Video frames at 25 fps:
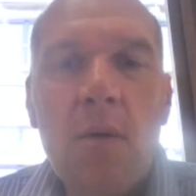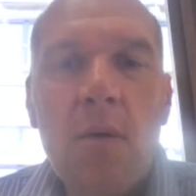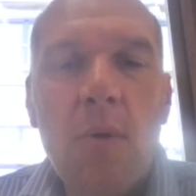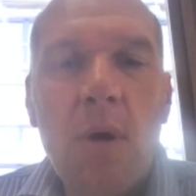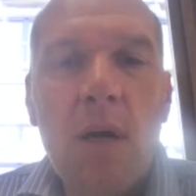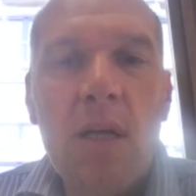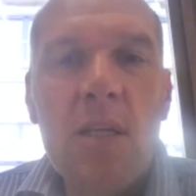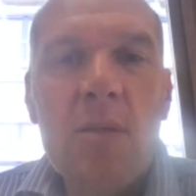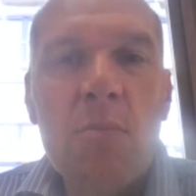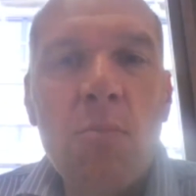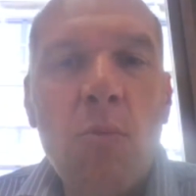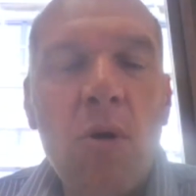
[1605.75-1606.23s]

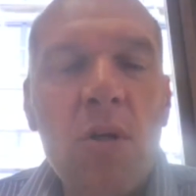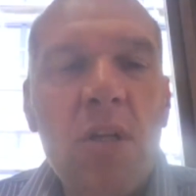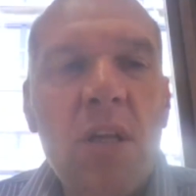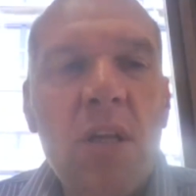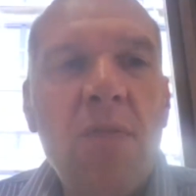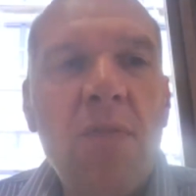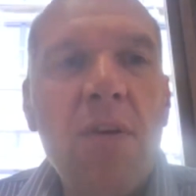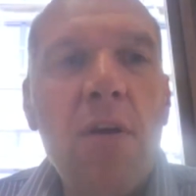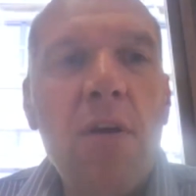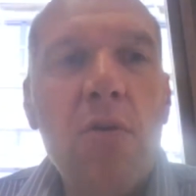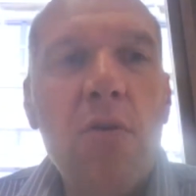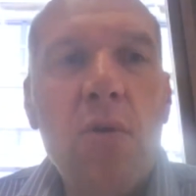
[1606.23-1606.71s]
where it's more
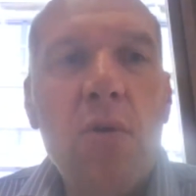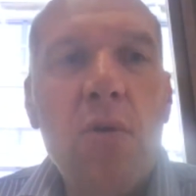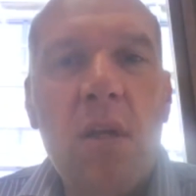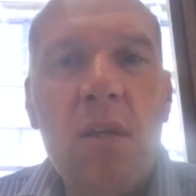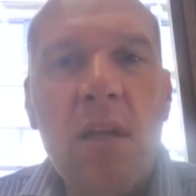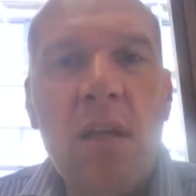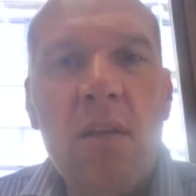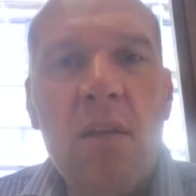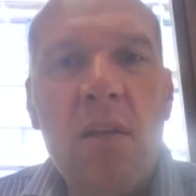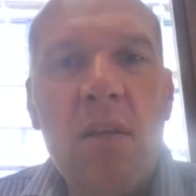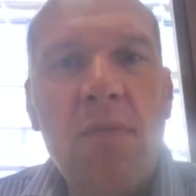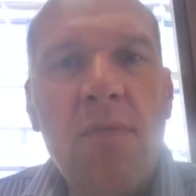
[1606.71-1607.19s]
difficult to
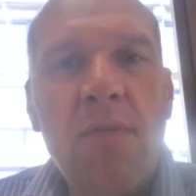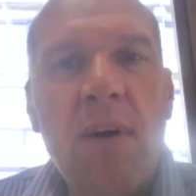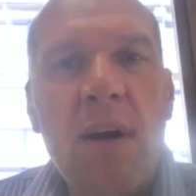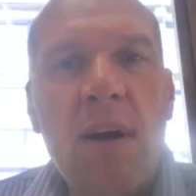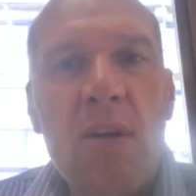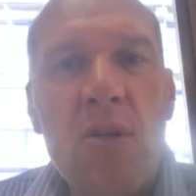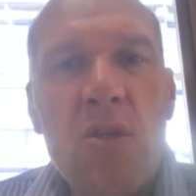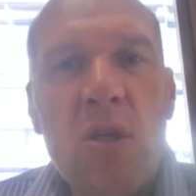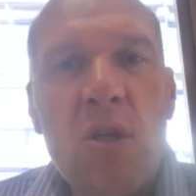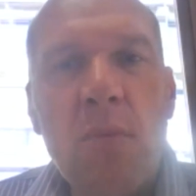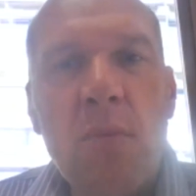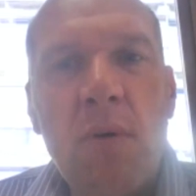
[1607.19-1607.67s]

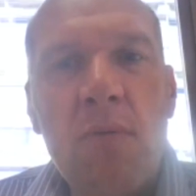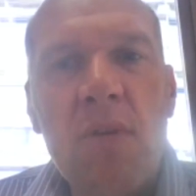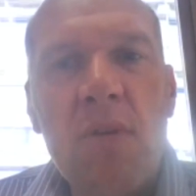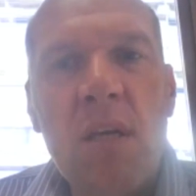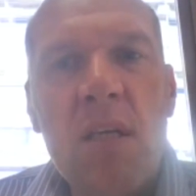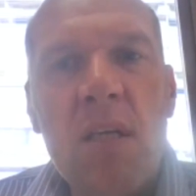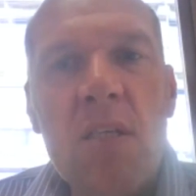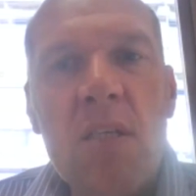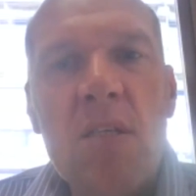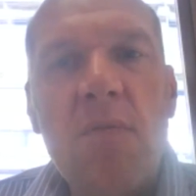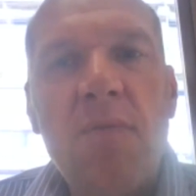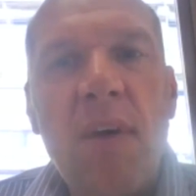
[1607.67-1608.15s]
identify some of
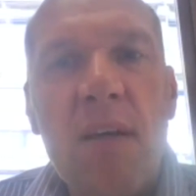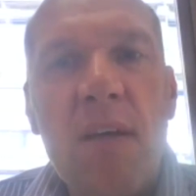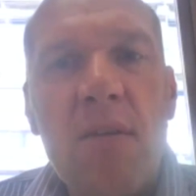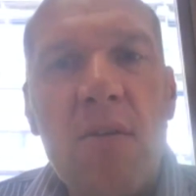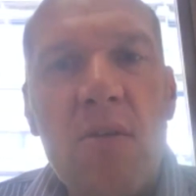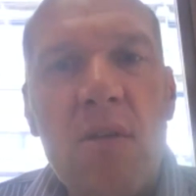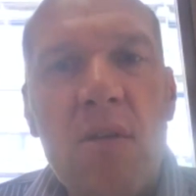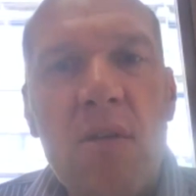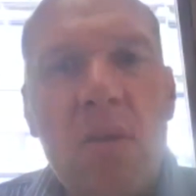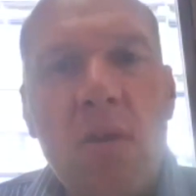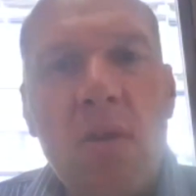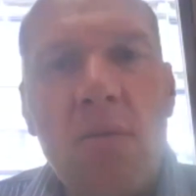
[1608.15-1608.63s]
the risk
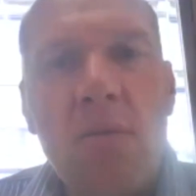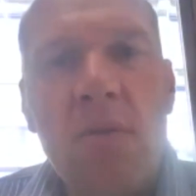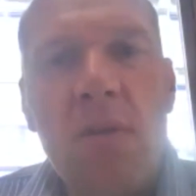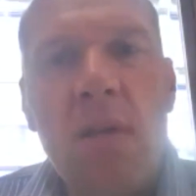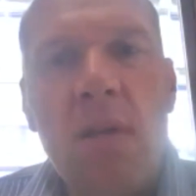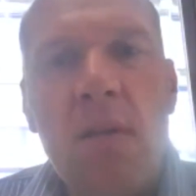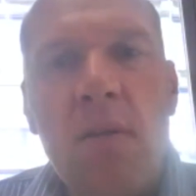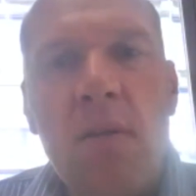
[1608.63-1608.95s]
factors that you have